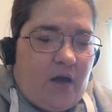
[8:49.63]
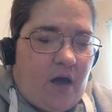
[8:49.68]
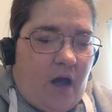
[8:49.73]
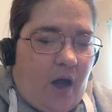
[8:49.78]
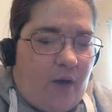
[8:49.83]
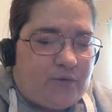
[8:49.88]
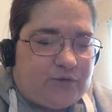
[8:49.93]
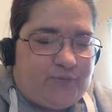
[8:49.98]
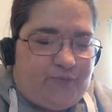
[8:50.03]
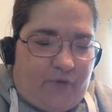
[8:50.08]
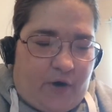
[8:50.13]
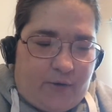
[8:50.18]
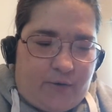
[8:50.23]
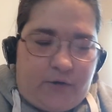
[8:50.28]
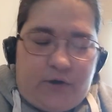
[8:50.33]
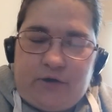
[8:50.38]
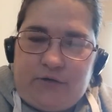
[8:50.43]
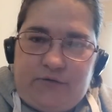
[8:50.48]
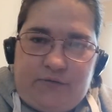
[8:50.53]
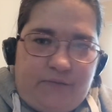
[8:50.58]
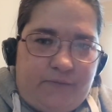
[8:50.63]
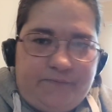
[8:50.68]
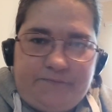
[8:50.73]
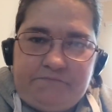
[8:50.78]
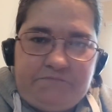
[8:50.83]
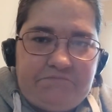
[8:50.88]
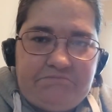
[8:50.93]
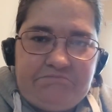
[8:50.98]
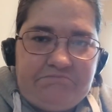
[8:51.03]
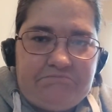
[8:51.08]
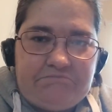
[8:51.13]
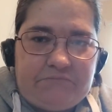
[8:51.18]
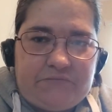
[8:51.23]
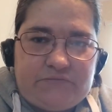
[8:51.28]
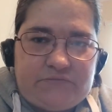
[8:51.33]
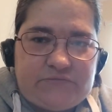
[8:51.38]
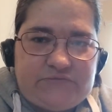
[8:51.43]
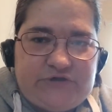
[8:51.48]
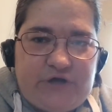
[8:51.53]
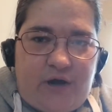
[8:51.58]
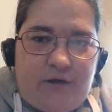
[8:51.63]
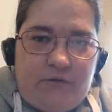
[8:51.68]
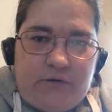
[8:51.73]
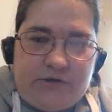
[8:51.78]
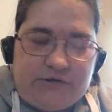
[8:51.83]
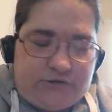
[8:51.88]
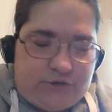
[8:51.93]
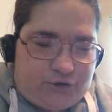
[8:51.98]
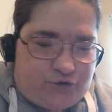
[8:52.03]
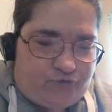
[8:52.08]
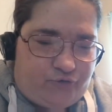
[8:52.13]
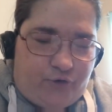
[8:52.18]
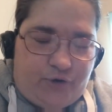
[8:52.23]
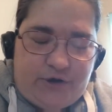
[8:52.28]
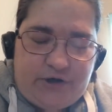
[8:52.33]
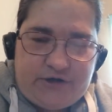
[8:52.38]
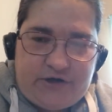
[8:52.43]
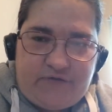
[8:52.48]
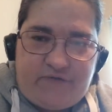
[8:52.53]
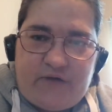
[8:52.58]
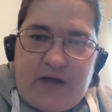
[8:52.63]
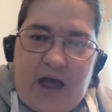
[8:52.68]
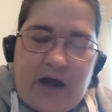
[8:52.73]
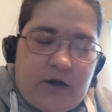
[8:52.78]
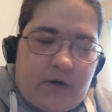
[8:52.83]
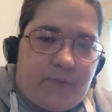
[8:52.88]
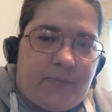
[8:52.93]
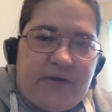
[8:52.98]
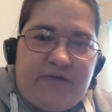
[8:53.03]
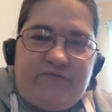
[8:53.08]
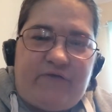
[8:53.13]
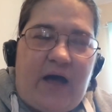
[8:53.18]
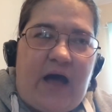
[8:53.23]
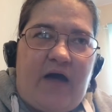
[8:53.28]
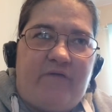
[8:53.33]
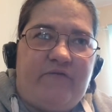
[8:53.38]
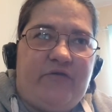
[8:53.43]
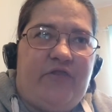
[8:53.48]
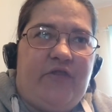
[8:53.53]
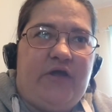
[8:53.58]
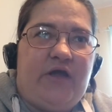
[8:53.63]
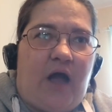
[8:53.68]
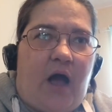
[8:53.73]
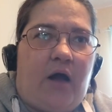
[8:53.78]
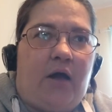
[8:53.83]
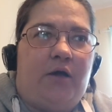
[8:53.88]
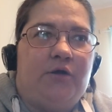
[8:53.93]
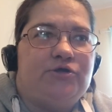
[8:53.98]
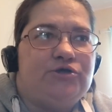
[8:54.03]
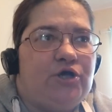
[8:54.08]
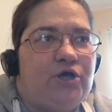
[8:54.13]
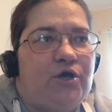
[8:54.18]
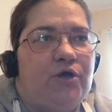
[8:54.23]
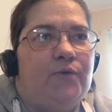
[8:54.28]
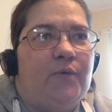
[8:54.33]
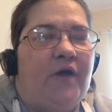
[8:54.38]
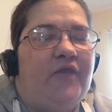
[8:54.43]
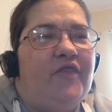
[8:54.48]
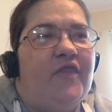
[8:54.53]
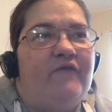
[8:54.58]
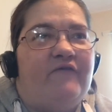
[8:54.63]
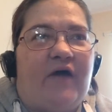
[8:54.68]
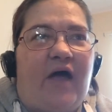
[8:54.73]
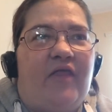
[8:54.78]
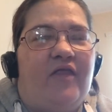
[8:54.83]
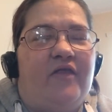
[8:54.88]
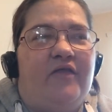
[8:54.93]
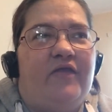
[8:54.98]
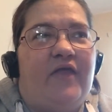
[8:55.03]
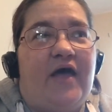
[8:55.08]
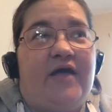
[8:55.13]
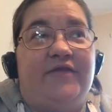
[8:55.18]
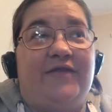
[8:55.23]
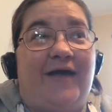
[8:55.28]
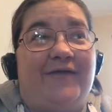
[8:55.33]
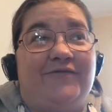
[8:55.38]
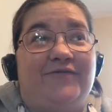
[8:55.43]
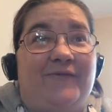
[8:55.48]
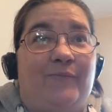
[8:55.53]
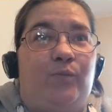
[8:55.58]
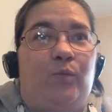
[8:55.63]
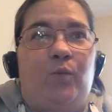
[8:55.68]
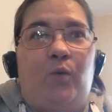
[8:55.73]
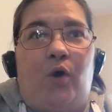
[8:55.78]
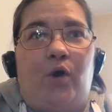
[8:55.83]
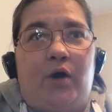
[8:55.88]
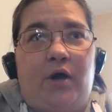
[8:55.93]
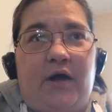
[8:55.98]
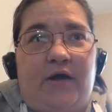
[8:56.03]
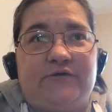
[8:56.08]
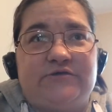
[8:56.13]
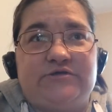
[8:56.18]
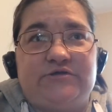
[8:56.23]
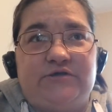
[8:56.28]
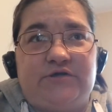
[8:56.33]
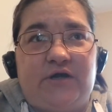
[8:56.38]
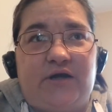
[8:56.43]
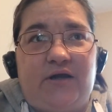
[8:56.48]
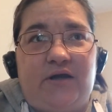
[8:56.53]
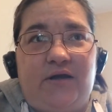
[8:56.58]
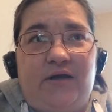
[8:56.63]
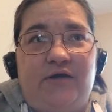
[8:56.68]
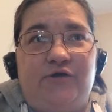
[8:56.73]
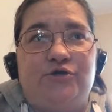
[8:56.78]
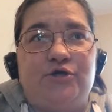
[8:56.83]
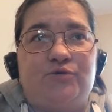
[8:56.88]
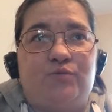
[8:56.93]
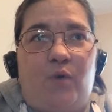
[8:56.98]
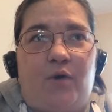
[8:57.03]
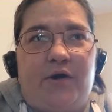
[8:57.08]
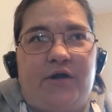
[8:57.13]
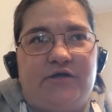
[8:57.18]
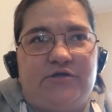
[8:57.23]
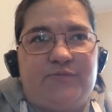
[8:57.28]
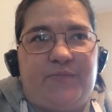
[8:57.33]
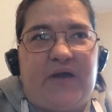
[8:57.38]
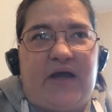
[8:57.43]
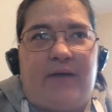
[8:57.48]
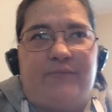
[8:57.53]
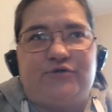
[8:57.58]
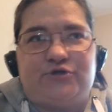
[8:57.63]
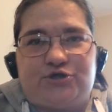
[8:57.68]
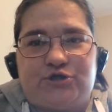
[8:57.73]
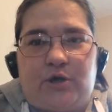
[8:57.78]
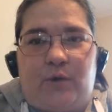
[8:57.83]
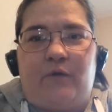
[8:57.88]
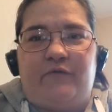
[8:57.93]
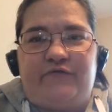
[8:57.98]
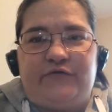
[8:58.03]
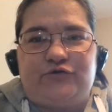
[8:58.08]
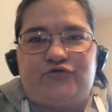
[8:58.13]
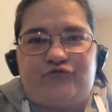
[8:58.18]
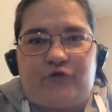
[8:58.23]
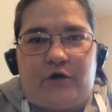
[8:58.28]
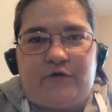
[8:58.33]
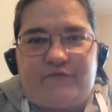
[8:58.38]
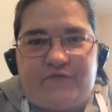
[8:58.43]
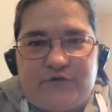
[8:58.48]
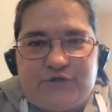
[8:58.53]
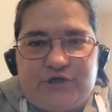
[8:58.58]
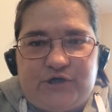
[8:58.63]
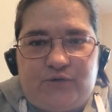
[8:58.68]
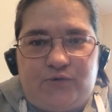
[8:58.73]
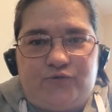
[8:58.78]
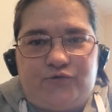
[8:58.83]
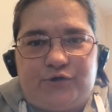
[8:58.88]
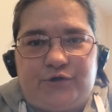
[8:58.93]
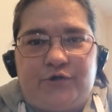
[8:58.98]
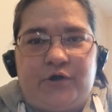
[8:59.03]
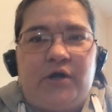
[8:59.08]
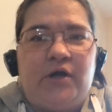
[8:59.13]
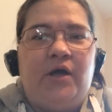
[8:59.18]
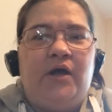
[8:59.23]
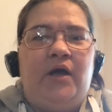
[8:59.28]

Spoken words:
I was broken, totally destroyed. If it hadn't been for having the younger two and the fact that their dad didn't want custody, he just wanted to be able to show off his trophy children.